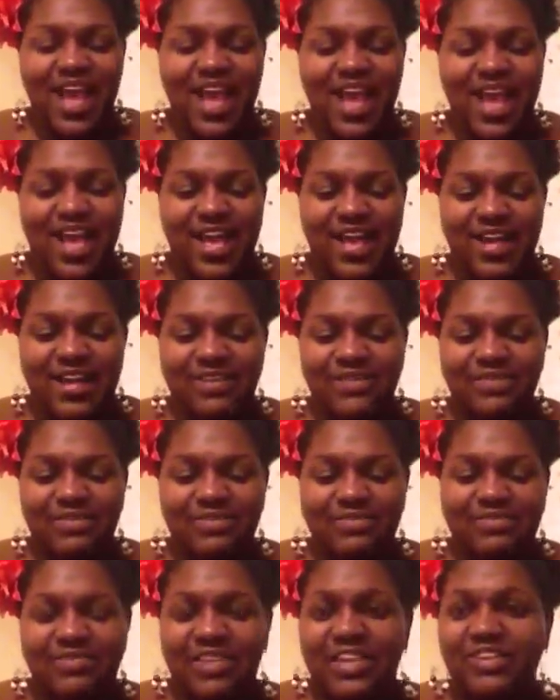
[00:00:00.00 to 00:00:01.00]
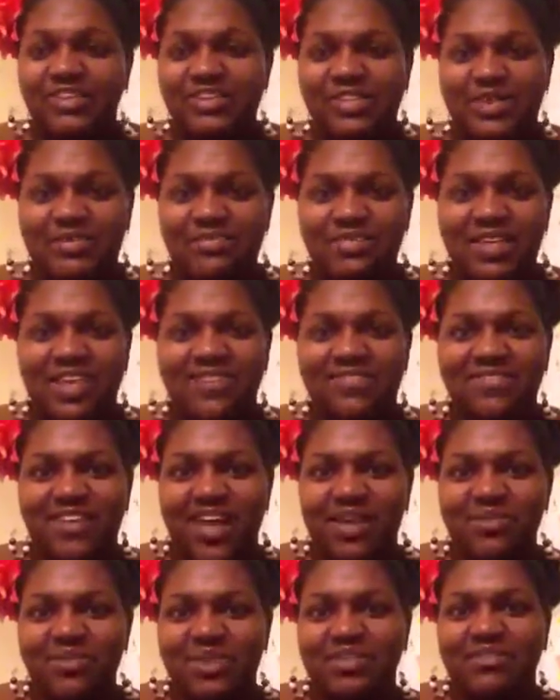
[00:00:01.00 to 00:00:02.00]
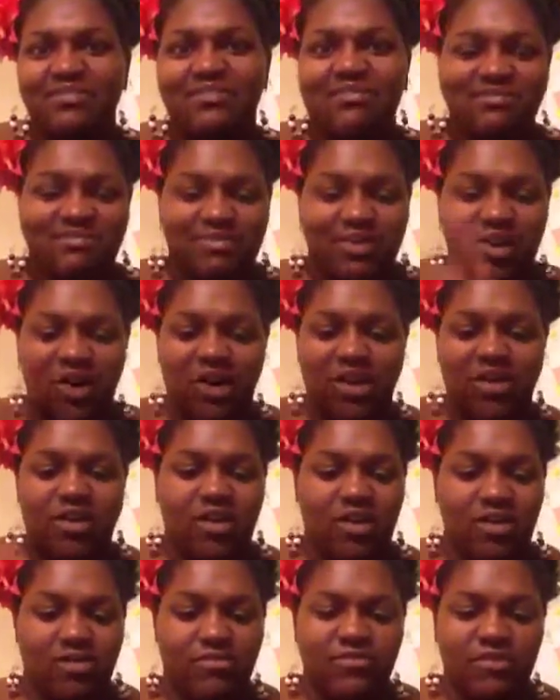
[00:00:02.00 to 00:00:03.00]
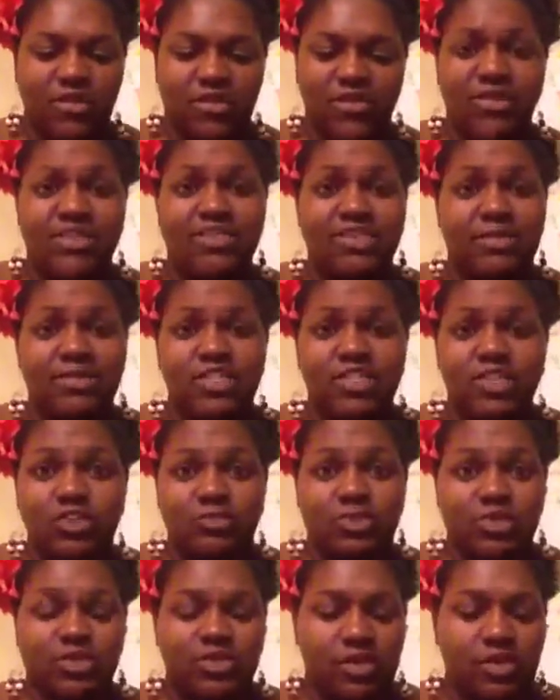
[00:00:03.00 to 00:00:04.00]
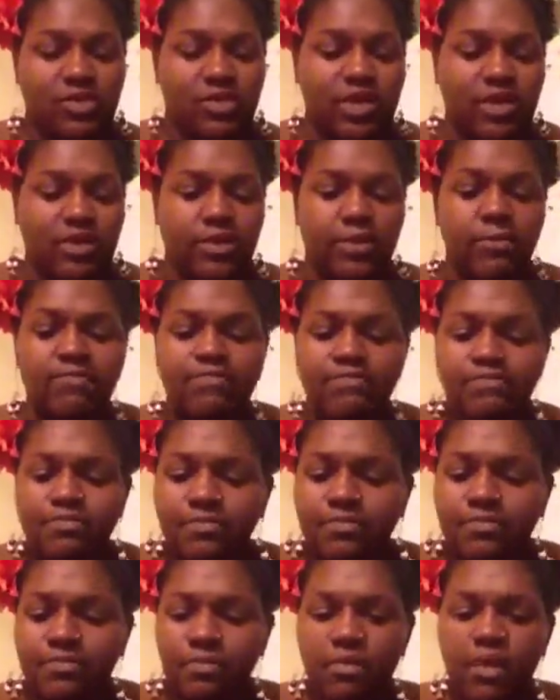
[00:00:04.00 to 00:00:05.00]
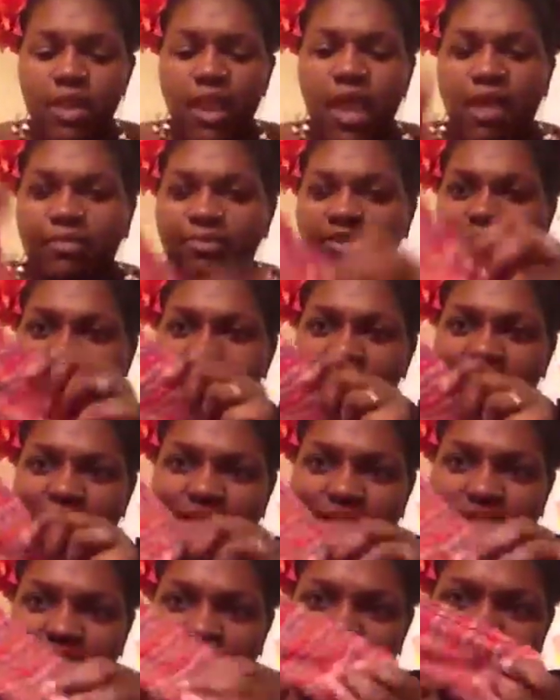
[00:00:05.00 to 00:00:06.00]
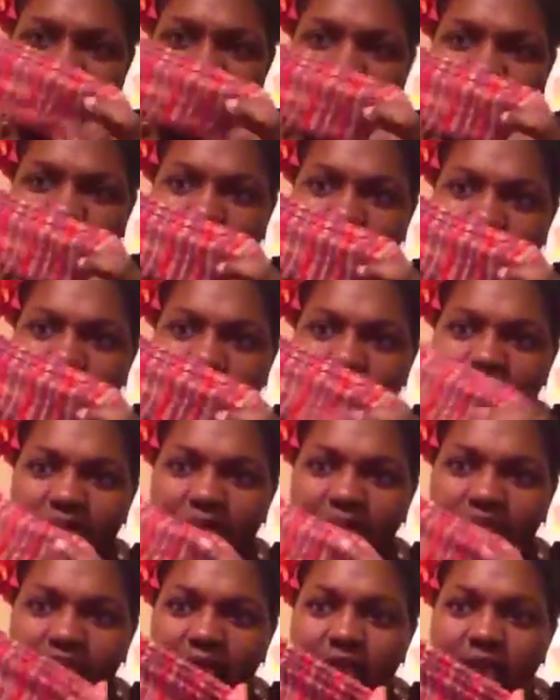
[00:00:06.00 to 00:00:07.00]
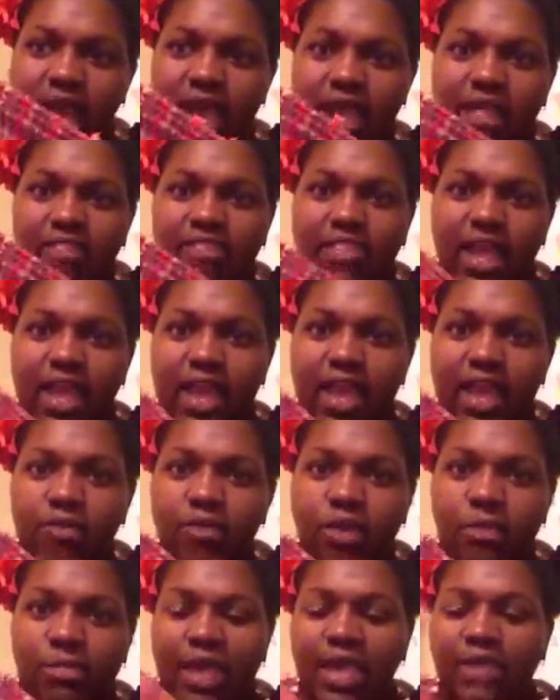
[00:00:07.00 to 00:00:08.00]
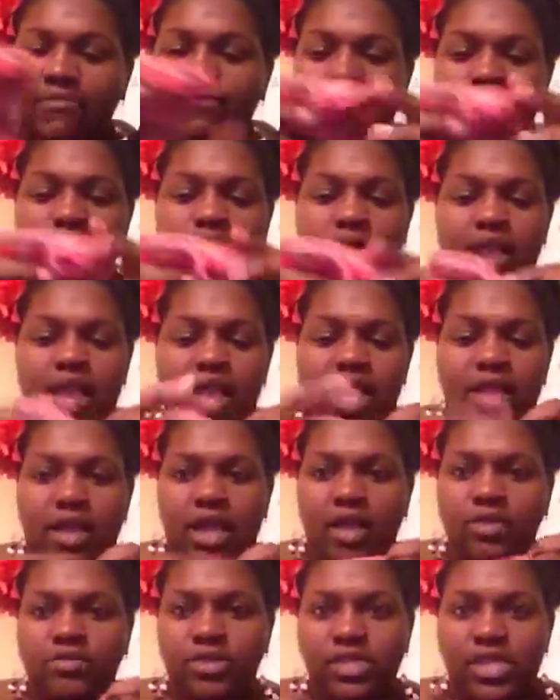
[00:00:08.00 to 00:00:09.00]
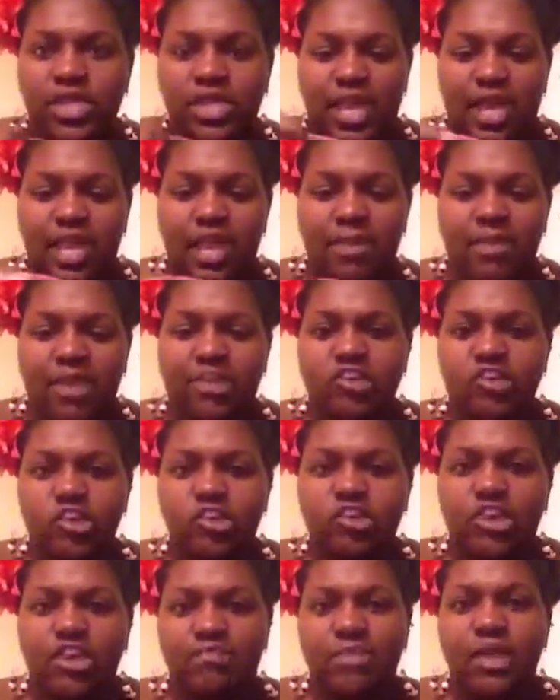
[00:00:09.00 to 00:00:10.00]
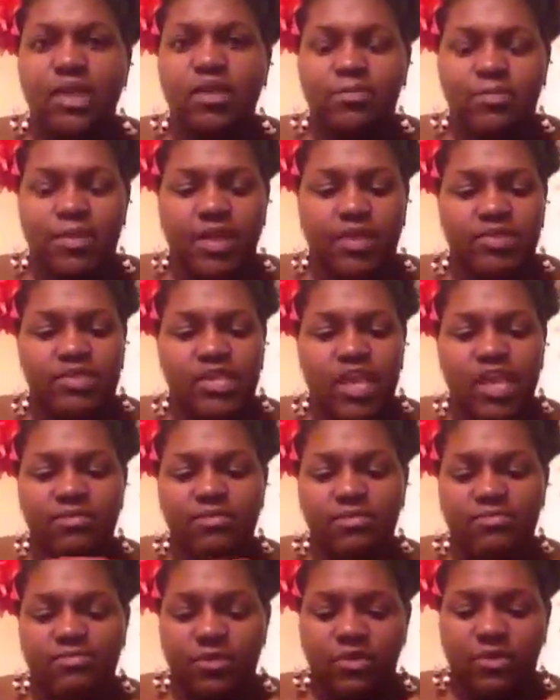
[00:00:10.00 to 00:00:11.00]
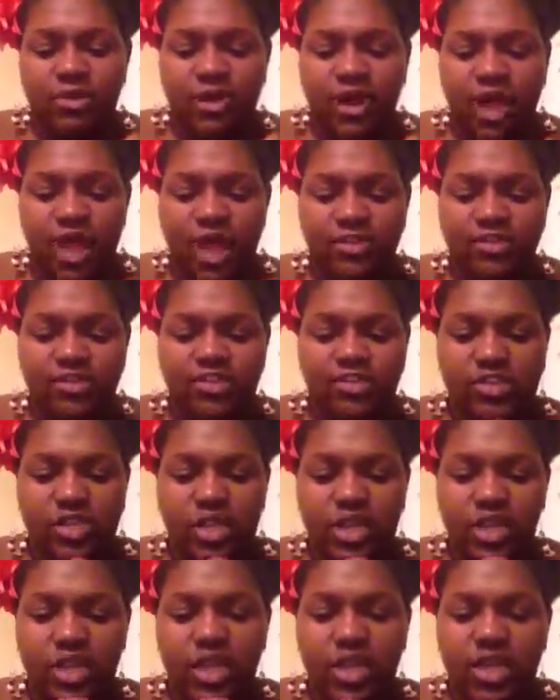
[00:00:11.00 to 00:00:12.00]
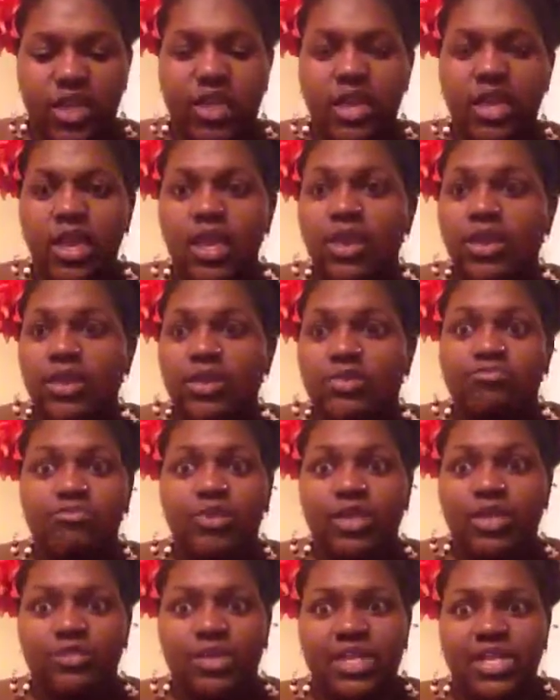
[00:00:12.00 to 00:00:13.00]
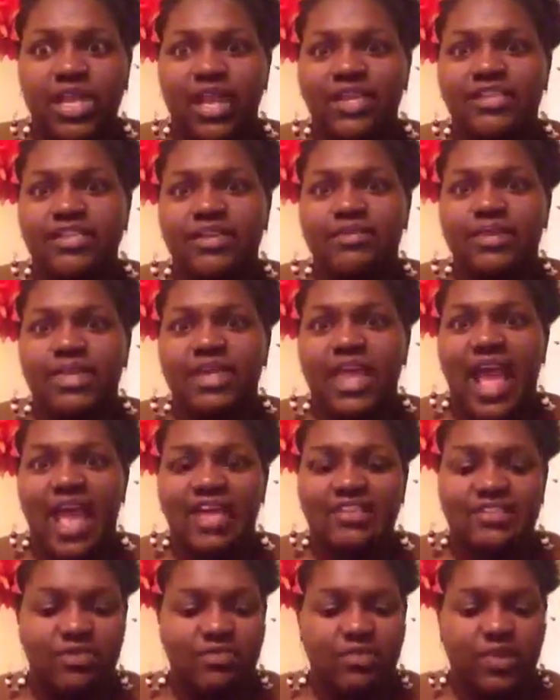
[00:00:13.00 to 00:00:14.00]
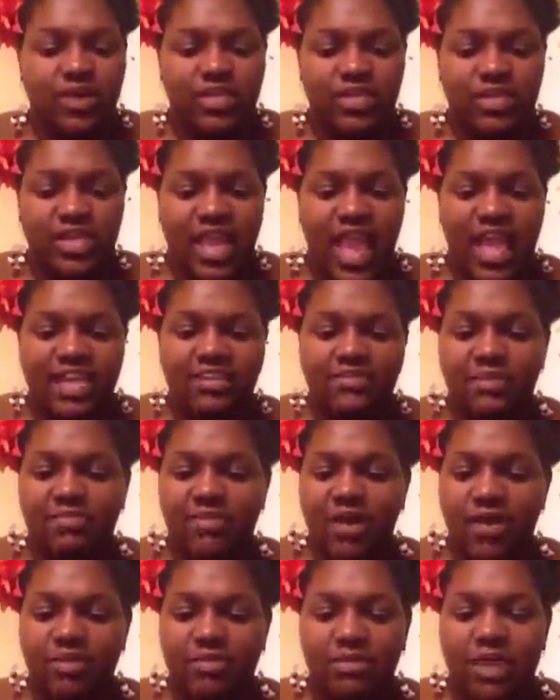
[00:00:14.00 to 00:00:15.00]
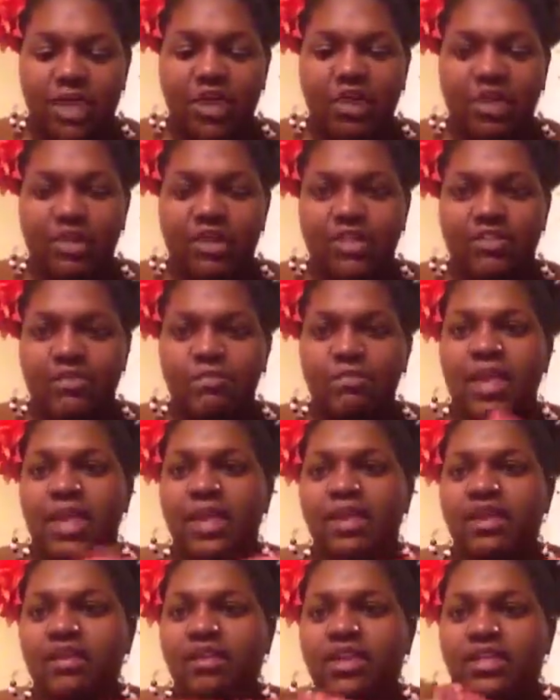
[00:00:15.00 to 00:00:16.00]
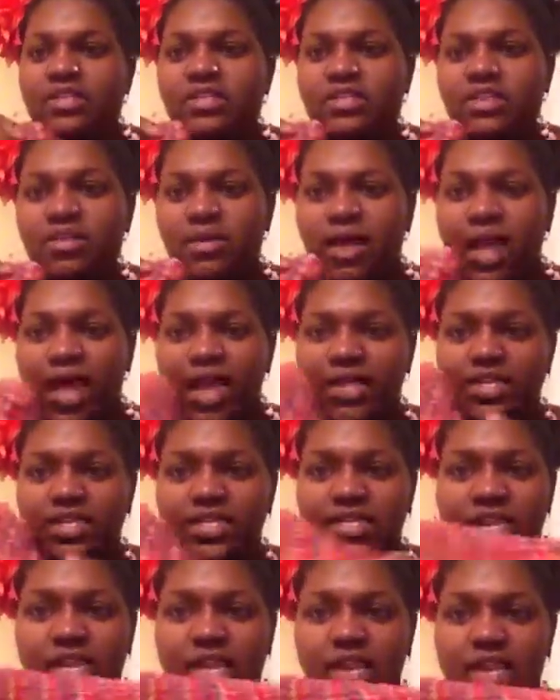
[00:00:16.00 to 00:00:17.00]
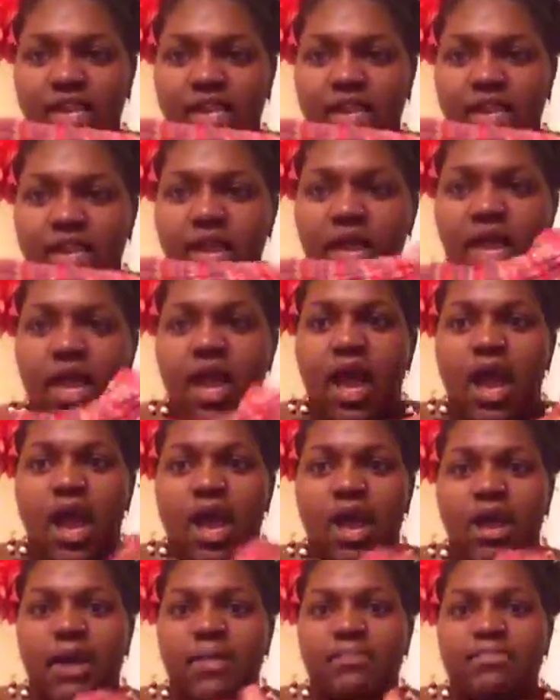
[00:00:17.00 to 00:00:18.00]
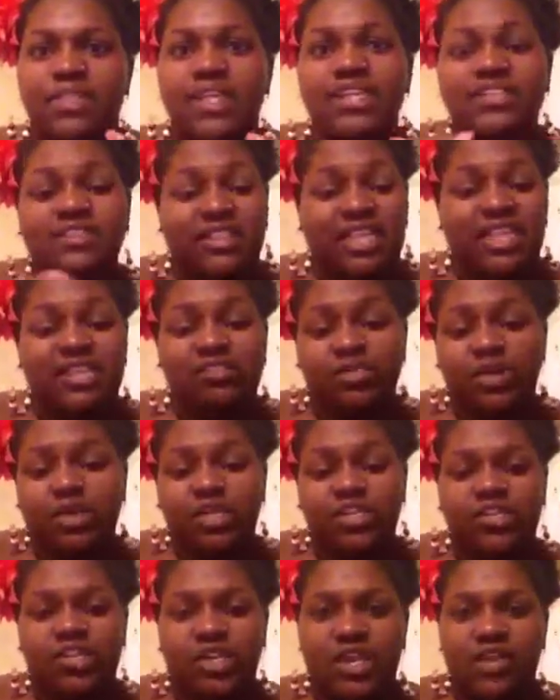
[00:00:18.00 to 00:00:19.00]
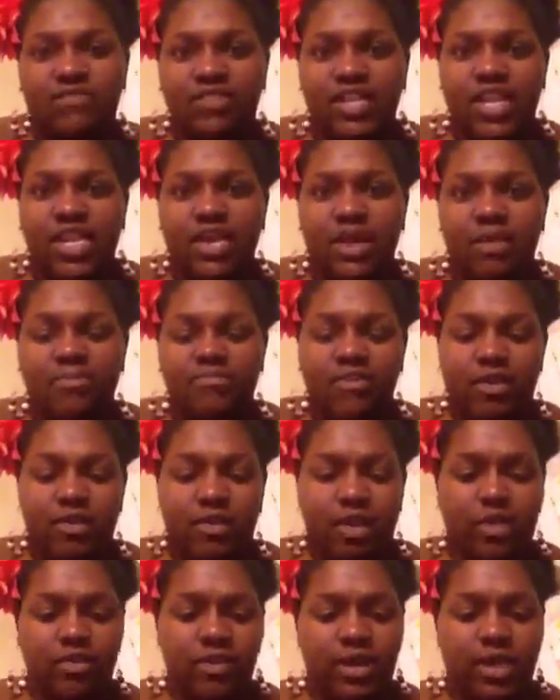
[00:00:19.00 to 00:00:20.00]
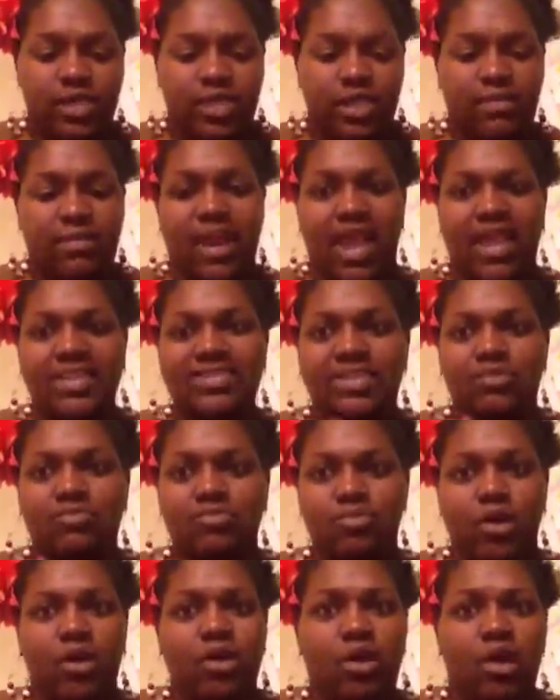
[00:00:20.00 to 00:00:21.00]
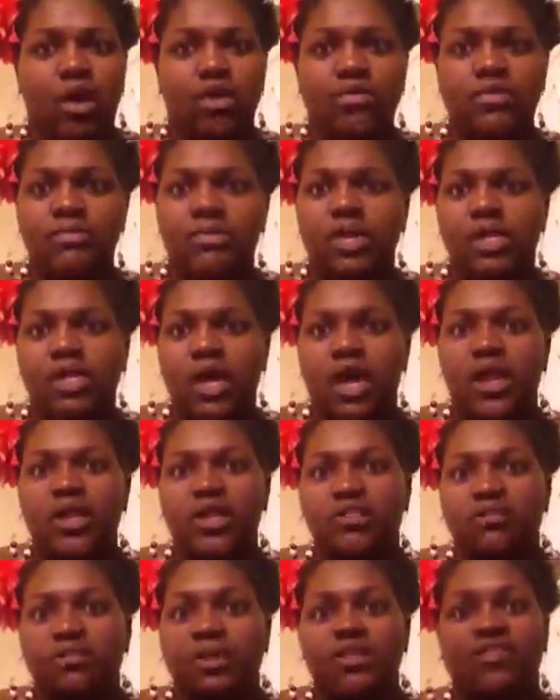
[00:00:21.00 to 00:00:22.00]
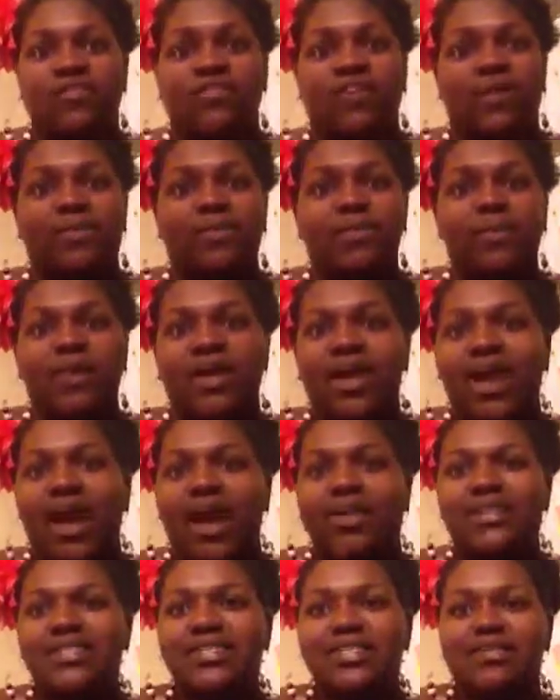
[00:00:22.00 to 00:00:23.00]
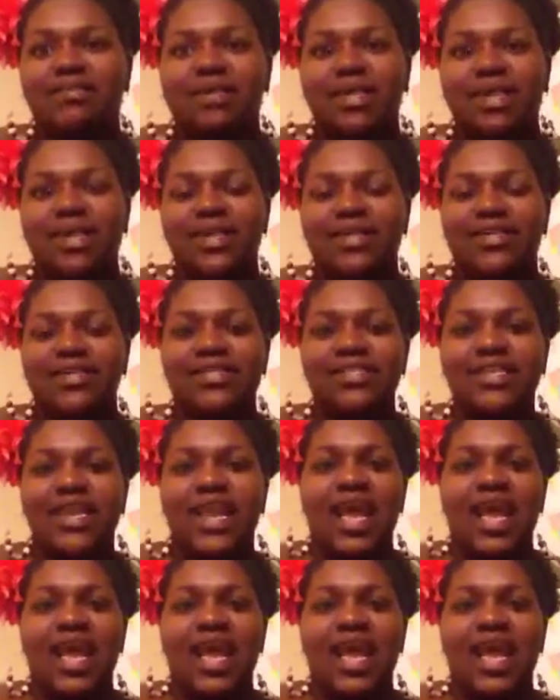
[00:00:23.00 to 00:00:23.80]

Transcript: have finished them if I would have gone on further because I'm a super slow knitter. So anyways, this is what they look like. They were made for an elderly lady at my church. I had made her a pair of socks before, and she really, really liked them and asked someone to ask me if I would make her another pair, and so I did. These really should have knit up very quickly, but I didn't work on them a lot in the month of February, honestly, because